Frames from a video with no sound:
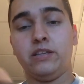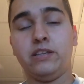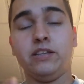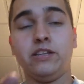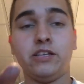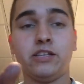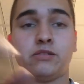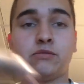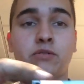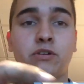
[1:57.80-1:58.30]

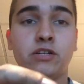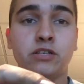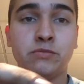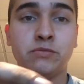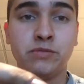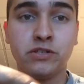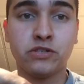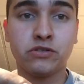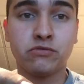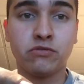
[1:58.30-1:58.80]
This one has
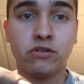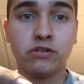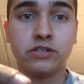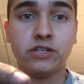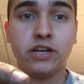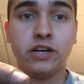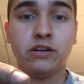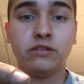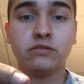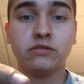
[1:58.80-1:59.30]
been shrunk
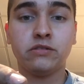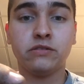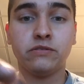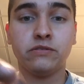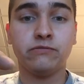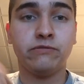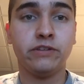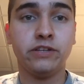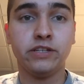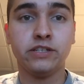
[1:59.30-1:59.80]
down to
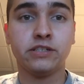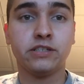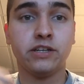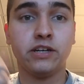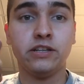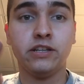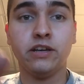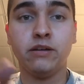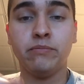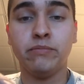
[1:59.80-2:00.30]
fit
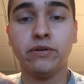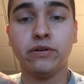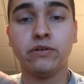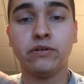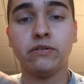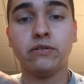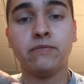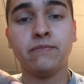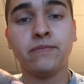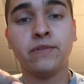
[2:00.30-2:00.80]
inside that
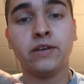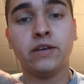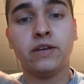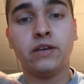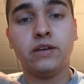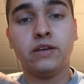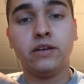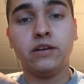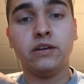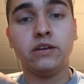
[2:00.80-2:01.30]
barrel.
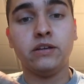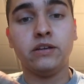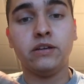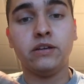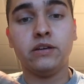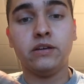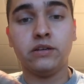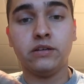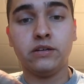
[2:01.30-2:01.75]
And